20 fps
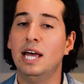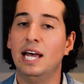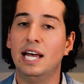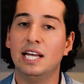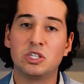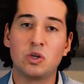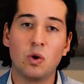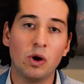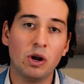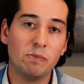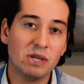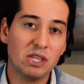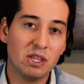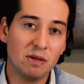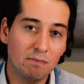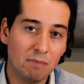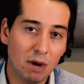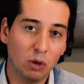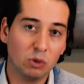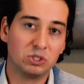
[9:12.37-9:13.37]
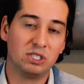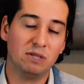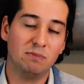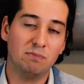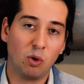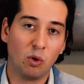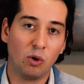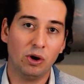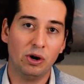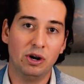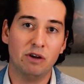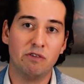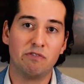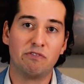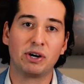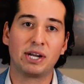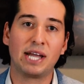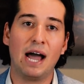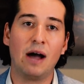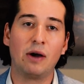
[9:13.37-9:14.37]
is going to be the most important
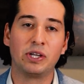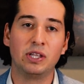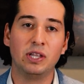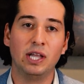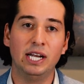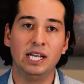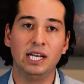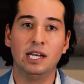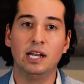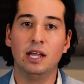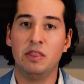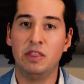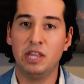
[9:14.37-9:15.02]
for calculating